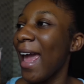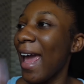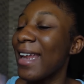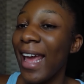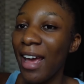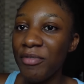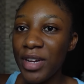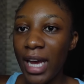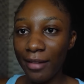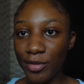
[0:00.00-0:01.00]
And
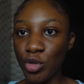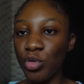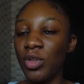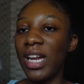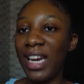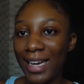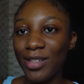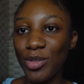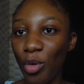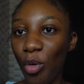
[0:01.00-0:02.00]
every afternoon, the
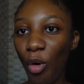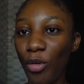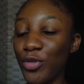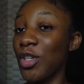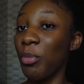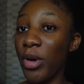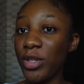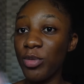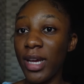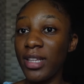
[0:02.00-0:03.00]
lights go off to the
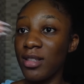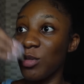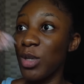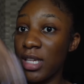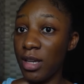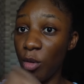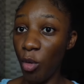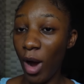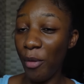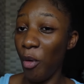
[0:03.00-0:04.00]
point where two days
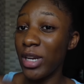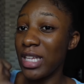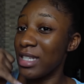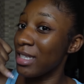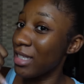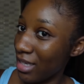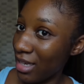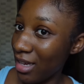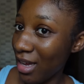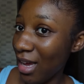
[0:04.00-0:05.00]
ago, I called ECG.
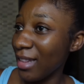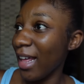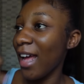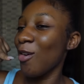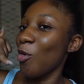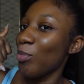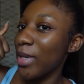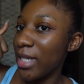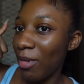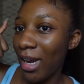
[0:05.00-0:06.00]
The hello, please, my